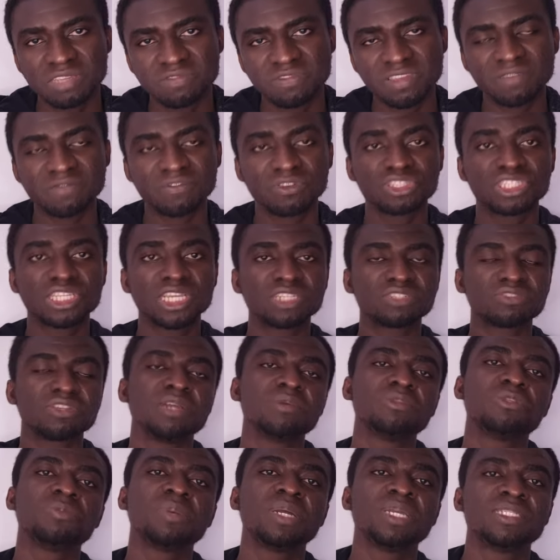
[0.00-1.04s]
If you have not
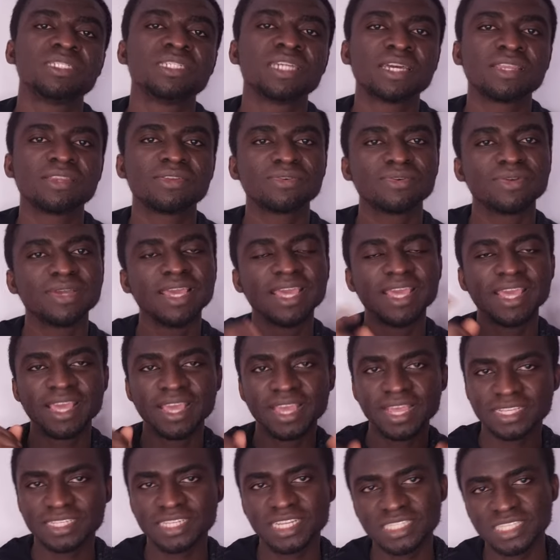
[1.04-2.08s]
subscribed to my channel,
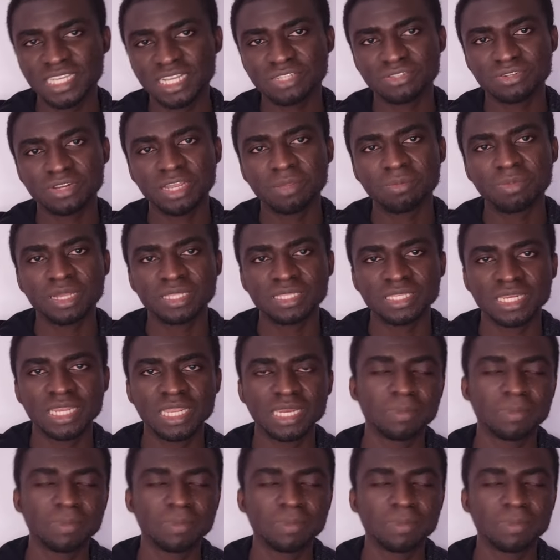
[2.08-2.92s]
hit the subscribe button